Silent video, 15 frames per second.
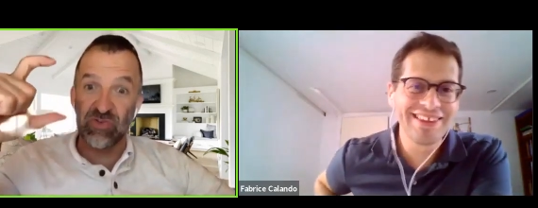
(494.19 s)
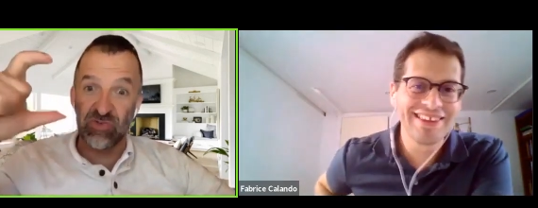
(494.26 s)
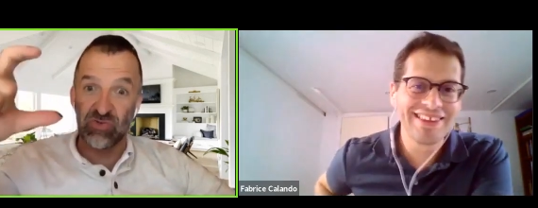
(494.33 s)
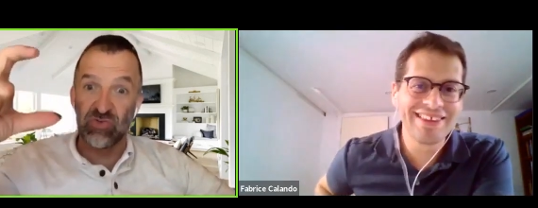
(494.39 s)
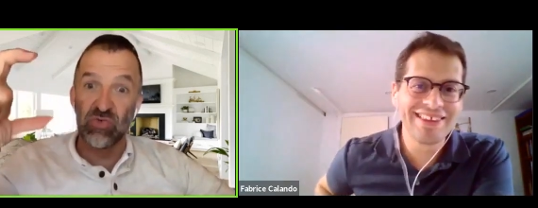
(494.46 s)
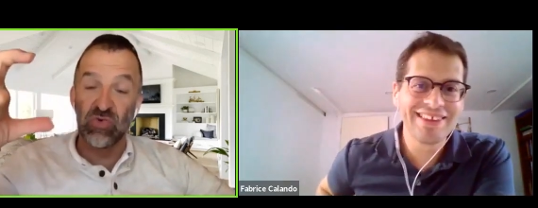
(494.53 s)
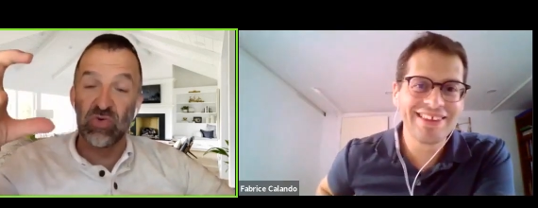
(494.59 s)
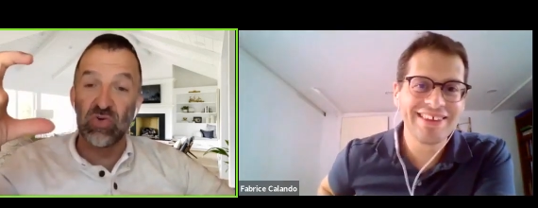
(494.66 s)
Speaker 1: as a
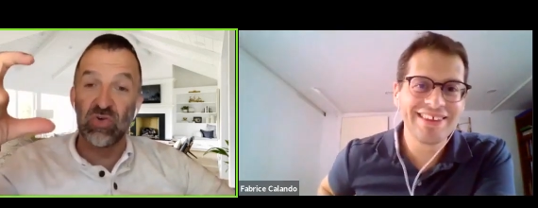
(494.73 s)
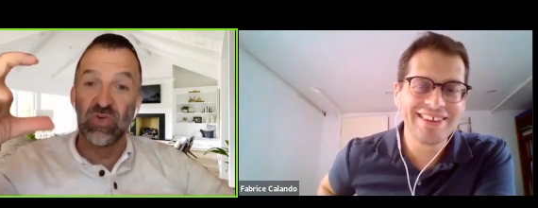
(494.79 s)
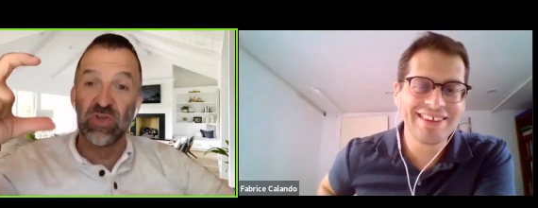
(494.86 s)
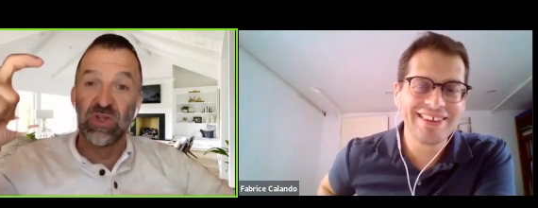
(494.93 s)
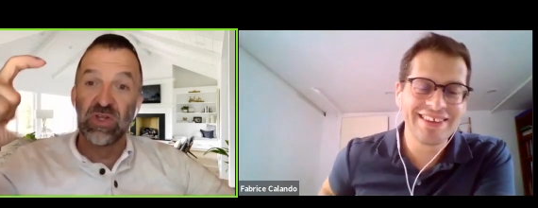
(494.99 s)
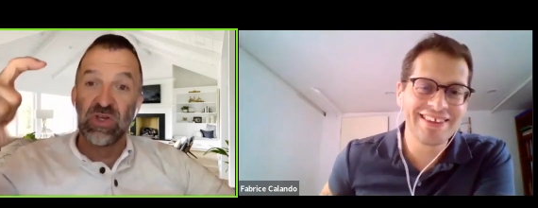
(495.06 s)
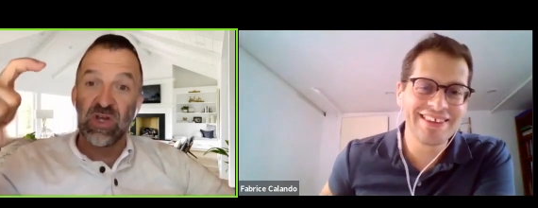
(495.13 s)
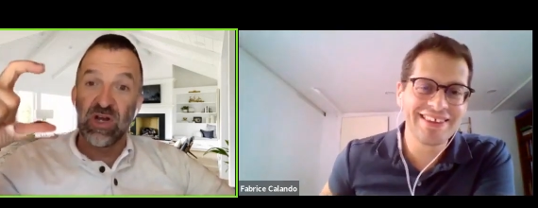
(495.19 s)
tool
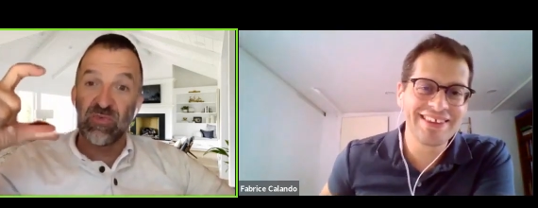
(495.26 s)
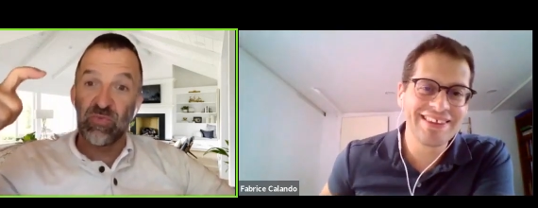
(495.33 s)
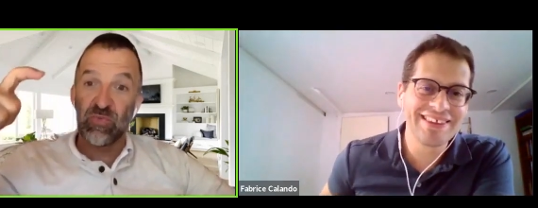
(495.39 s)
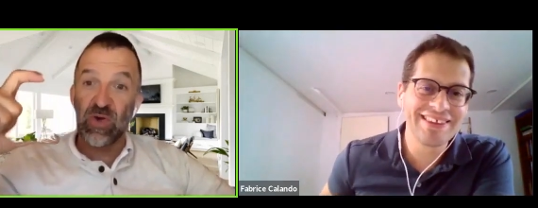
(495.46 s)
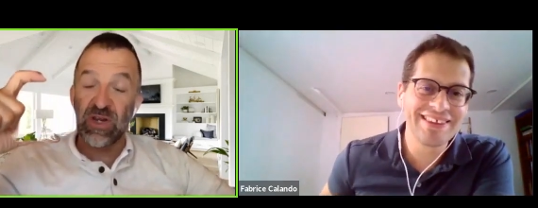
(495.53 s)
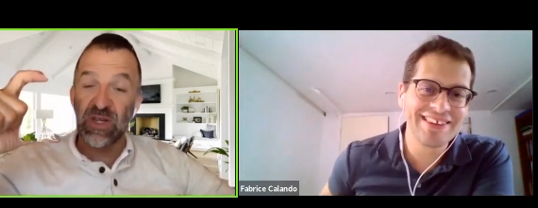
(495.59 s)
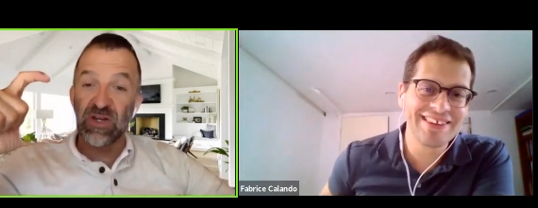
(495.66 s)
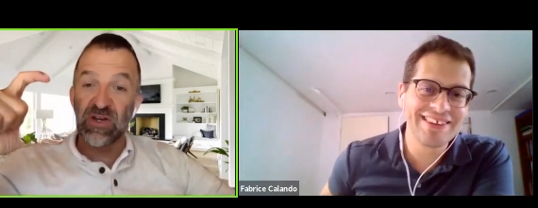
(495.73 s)
of
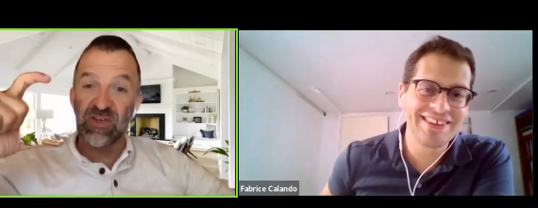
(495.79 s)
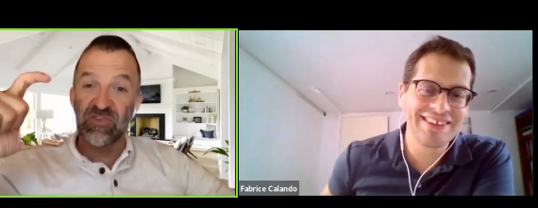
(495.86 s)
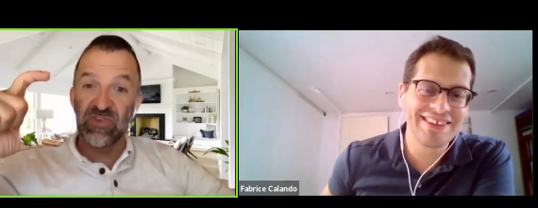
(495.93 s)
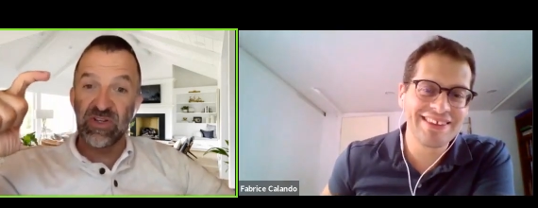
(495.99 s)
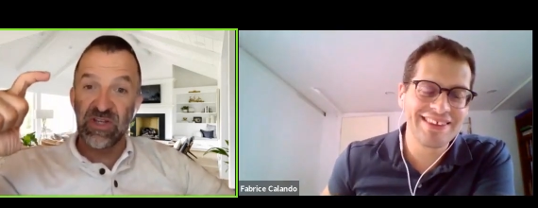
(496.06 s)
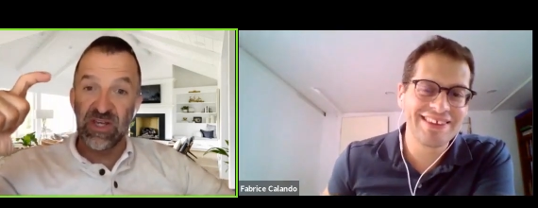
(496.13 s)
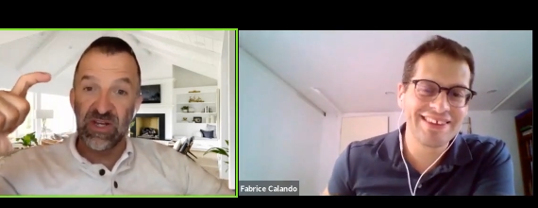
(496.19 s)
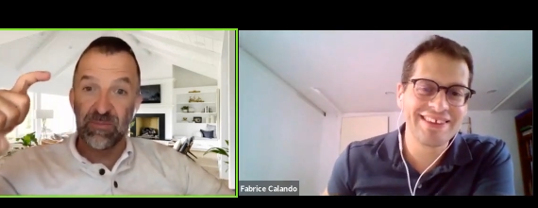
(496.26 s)

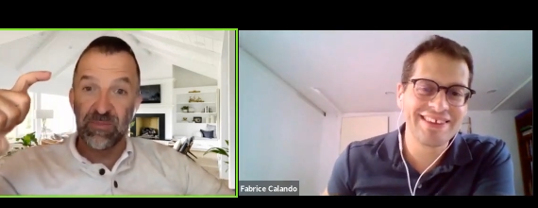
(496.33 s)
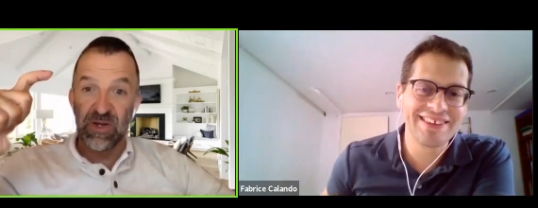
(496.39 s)
recognizing data.